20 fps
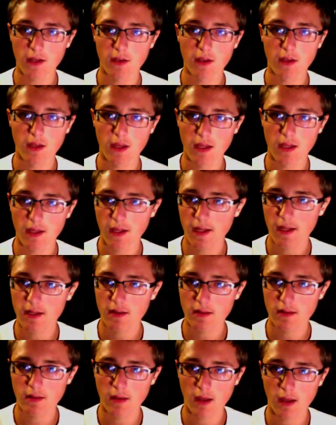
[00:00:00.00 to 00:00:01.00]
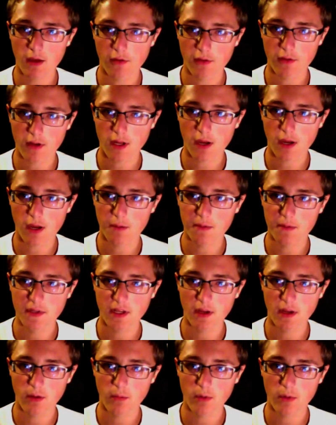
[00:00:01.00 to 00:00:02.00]
I like how their commentary
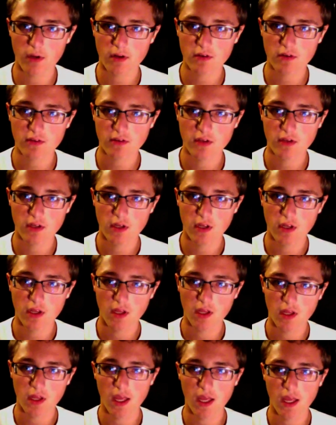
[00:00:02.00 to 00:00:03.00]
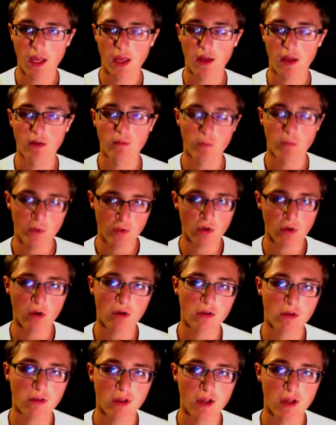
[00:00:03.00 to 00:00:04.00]
works, and we talk a
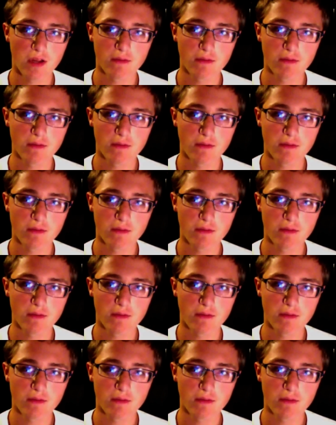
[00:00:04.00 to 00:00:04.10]
lot,